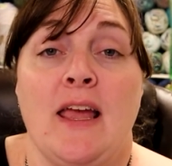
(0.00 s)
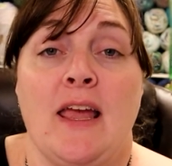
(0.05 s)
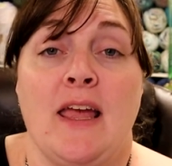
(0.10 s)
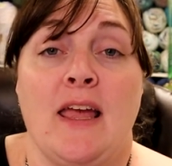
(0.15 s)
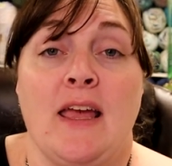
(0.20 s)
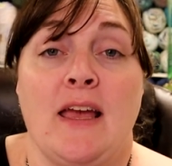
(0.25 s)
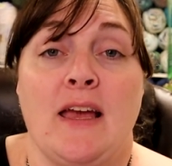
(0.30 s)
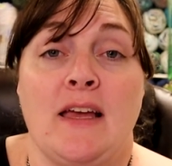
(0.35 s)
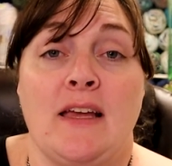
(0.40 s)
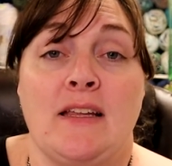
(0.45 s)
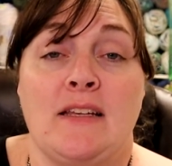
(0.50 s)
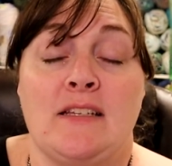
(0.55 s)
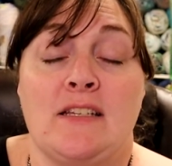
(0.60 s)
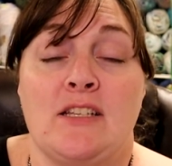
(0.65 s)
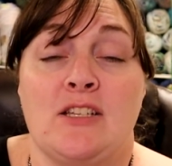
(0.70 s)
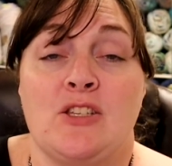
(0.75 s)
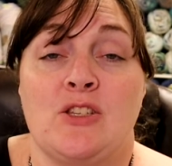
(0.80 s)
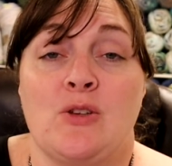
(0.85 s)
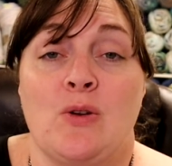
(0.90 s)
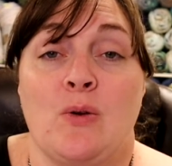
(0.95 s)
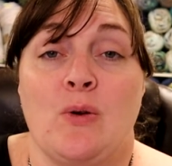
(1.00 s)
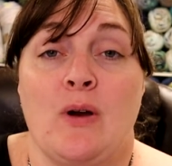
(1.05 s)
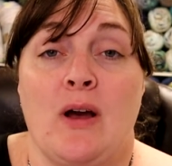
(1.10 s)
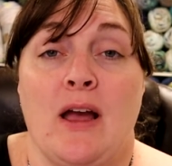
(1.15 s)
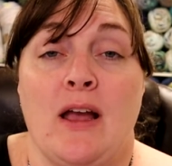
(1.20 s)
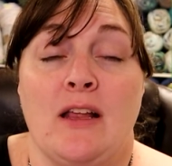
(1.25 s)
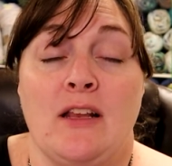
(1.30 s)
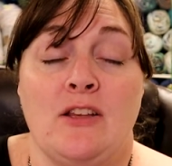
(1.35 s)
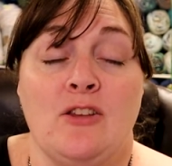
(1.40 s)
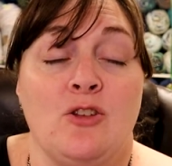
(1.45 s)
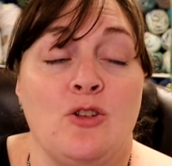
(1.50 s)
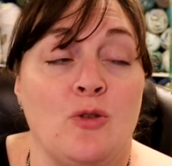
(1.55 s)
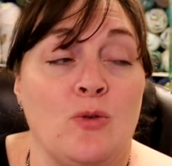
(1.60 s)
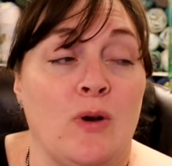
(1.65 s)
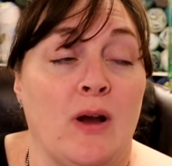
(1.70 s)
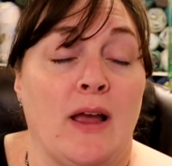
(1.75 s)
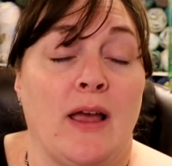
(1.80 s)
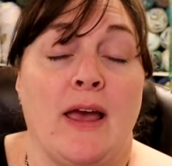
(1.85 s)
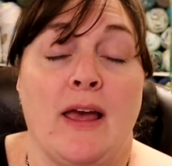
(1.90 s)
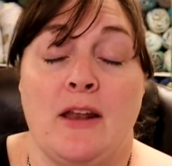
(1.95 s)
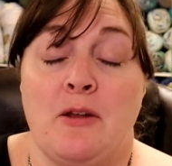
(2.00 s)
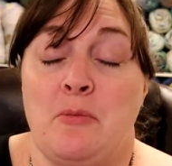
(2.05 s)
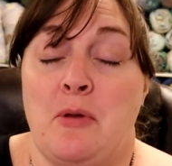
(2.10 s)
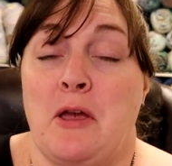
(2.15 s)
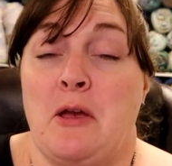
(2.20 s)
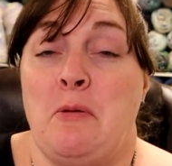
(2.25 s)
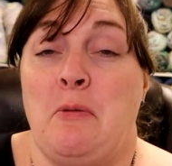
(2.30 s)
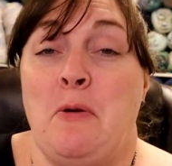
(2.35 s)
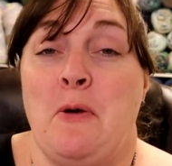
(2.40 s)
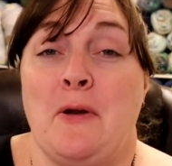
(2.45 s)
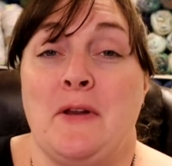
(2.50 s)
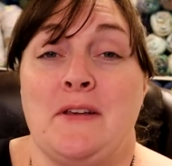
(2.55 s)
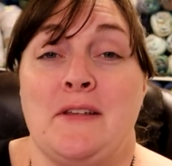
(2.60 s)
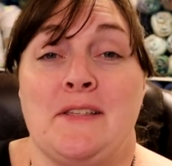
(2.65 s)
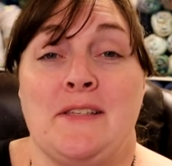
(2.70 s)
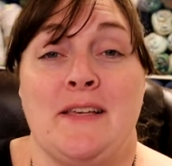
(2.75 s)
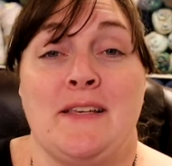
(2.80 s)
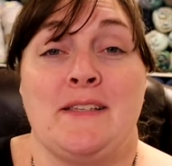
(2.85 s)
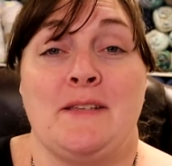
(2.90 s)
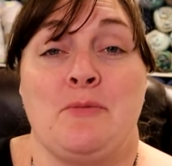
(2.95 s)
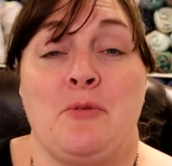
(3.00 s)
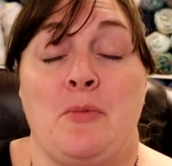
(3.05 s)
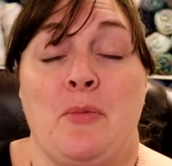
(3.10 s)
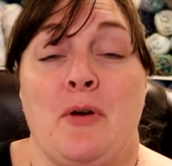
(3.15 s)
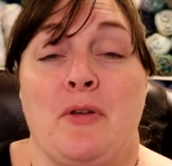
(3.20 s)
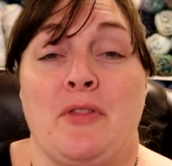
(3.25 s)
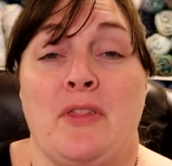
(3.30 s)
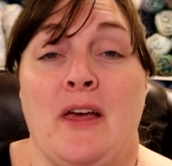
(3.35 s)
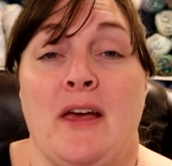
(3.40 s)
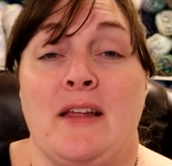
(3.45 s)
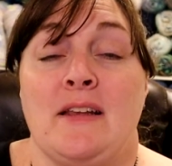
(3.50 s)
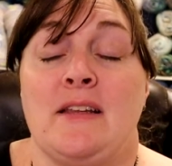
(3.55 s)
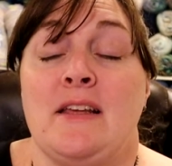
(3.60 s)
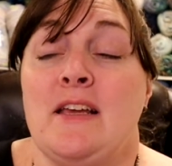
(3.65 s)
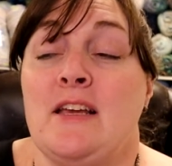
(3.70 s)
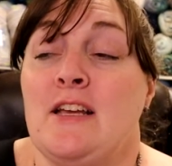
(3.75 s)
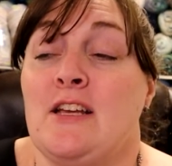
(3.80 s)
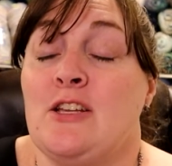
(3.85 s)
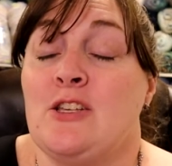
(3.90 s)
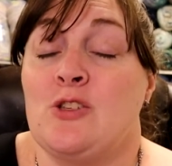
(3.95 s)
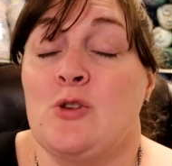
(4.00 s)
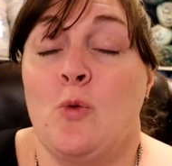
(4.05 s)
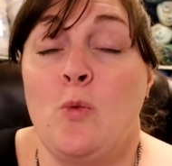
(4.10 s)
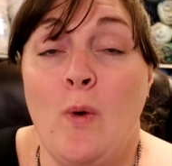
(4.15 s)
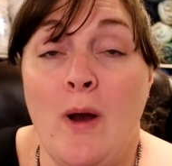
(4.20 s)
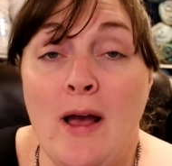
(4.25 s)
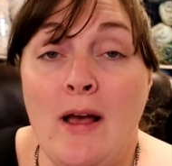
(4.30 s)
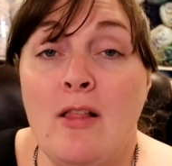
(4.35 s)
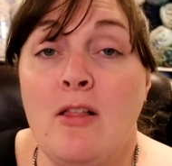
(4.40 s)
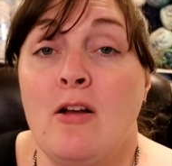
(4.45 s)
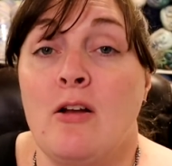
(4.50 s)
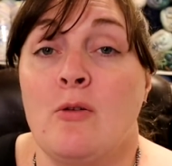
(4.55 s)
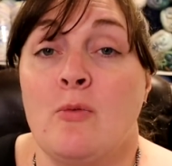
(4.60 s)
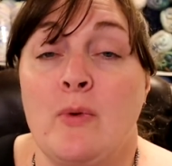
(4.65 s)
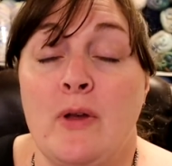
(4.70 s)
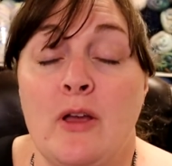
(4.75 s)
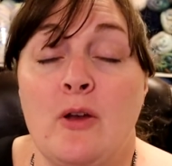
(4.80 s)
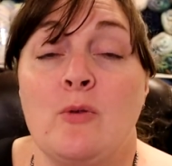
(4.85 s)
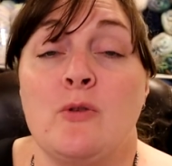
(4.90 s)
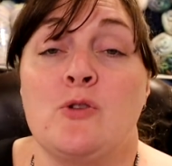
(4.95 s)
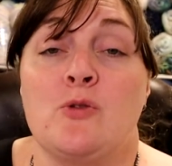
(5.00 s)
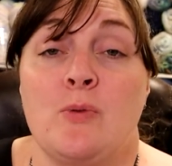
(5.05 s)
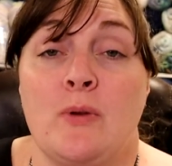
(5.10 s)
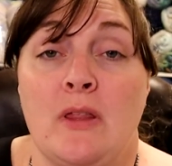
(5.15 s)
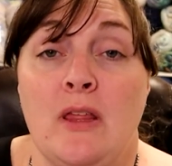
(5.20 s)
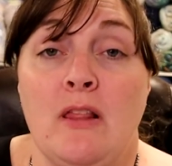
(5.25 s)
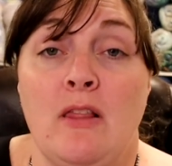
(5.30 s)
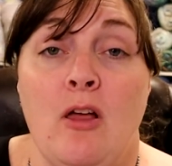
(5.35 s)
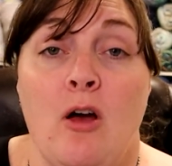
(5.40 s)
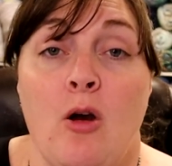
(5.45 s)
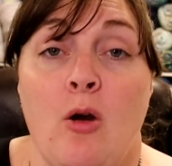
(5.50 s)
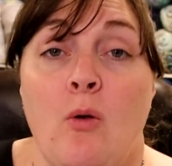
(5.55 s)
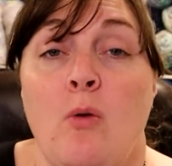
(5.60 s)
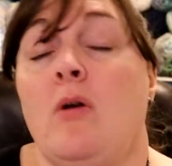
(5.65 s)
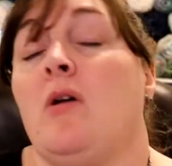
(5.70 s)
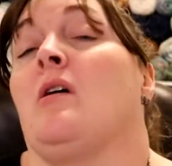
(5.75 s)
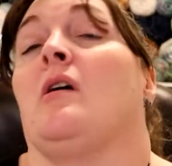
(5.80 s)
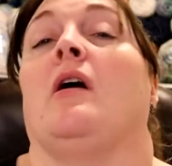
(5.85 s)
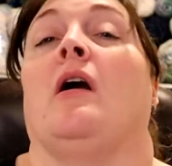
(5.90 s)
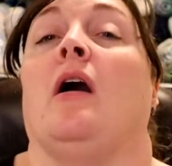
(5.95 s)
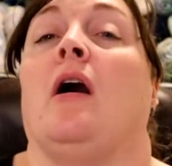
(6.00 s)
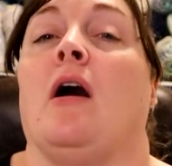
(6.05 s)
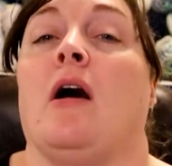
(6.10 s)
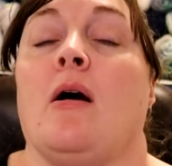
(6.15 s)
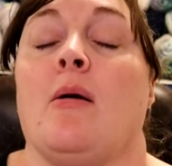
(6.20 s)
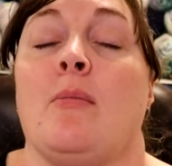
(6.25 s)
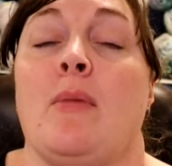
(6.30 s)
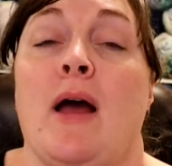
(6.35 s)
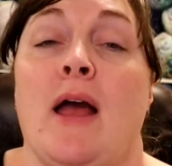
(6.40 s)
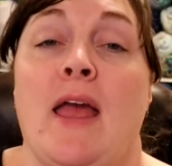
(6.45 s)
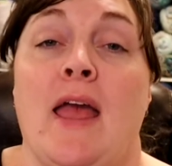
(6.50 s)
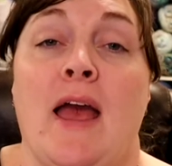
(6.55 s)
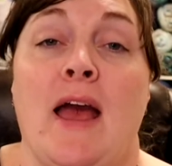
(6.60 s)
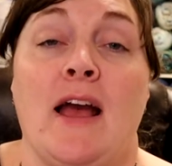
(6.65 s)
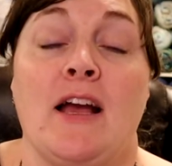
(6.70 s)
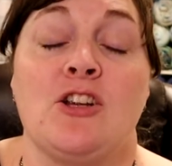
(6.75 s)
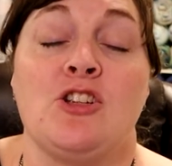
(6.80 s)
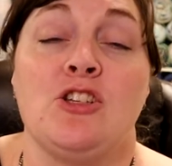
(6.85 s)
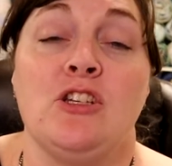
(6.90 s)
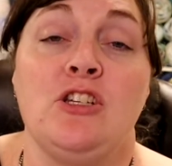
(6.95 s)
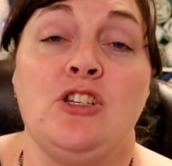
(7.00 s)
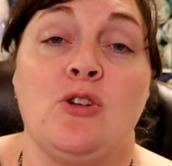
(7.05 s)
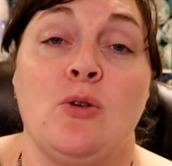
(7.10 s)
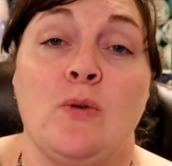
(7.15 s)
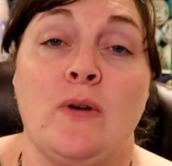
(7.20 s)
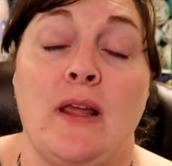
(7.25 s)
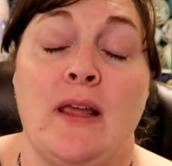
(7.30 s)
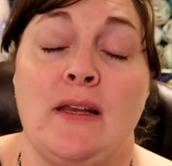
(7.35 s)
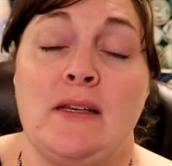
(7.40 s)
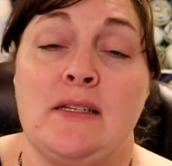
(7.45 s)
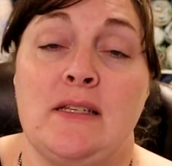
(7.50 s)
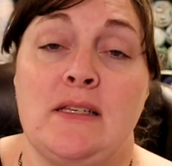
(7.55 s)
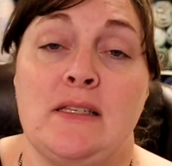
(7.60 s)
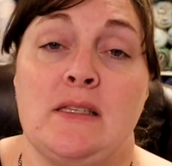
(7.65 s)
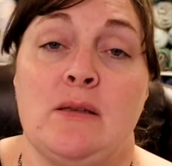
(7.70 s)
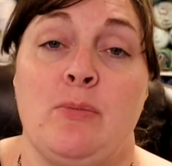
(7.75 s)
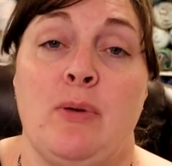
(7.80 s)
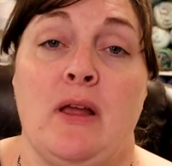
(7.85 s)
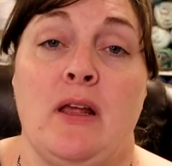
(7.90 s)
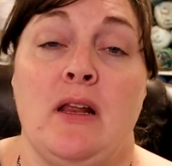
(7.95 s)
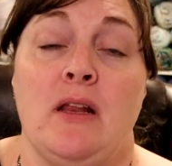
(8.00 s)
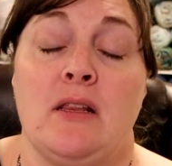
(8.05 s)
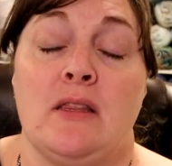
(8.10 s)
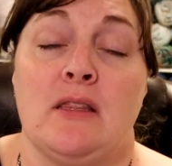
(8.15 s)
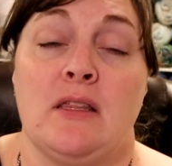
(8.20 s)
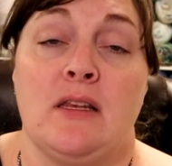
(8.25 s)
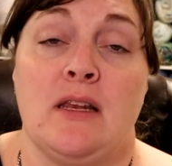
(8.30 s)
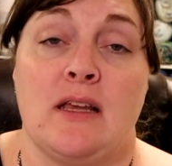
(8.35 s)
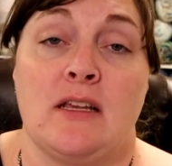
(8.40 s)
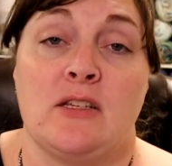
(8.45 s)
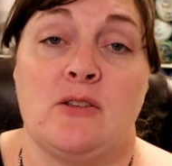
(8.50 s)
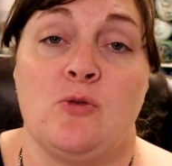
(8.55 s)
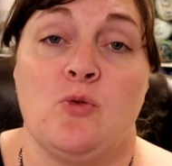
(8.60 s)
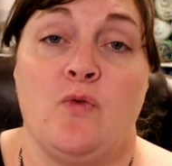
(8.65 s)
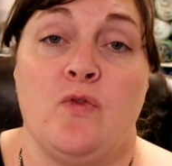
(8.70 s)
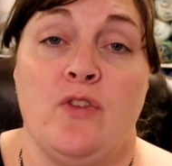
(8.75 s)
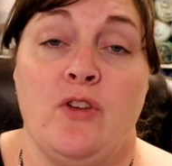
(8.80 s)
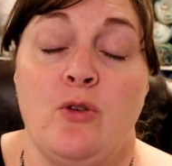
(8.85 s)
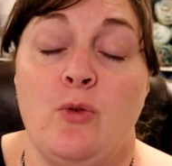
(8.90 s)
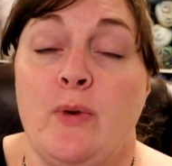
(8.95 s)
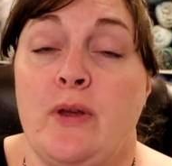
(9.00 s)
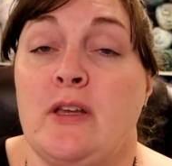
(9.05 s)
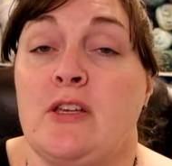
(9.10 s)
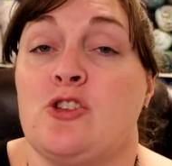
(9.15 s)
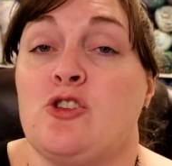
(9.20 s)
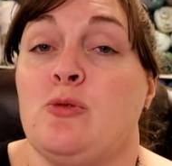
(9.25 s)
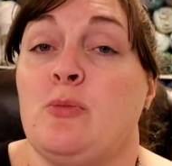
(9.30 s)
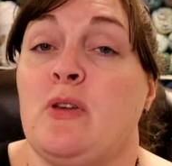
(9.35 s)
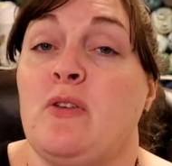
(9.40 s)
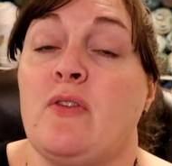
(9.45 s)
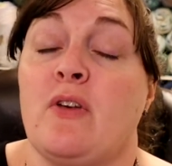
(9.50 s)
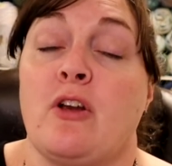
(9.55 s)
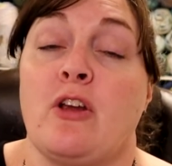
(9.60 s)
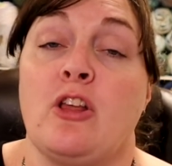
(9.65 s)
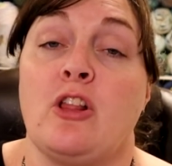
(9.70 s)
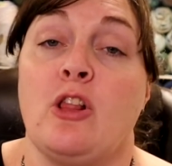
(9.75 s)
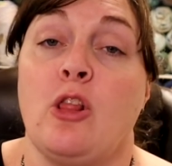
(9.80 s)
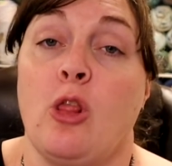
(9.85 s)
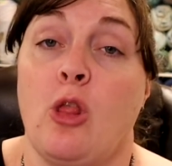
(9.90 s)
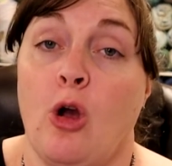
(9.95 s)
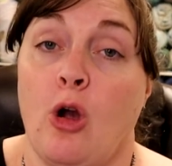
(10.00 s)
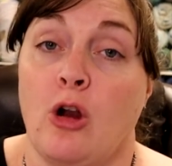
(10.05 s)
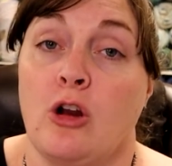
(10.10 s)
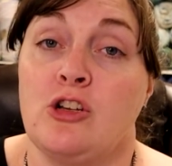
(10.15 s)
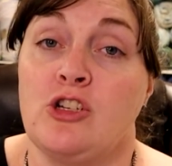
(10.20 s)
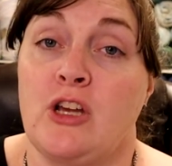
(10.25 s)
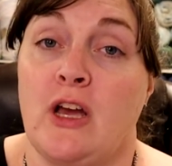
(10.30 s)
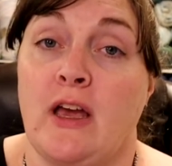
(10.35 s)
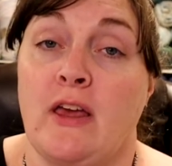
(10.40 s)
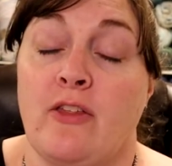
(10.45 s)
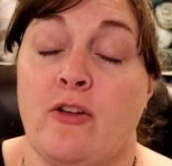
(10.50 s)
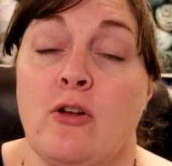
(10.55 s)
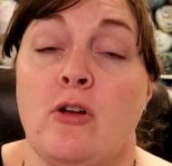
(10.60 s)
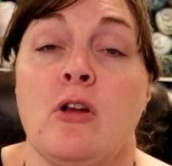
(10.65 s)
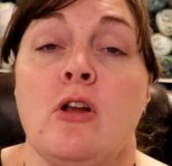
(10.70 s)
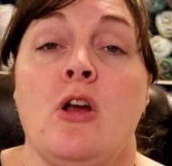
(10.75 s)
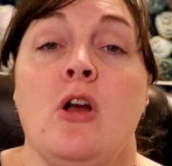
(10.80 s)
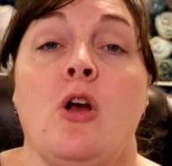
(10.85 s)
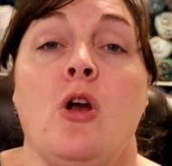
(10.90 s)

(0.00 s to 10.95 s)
And so I knew I had to make a point to say something about that. So while our week was really low, I actually don't anticipate the next few weeks to be very large either.